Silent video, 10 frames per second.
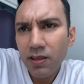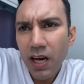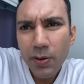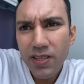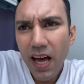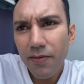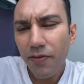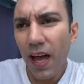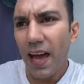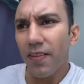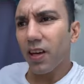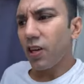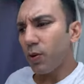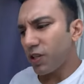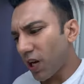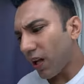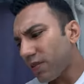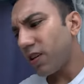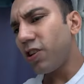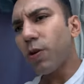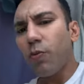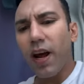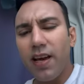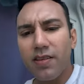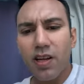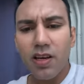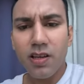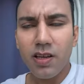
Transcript: How is that fair that you were sheltered, you were raised in a,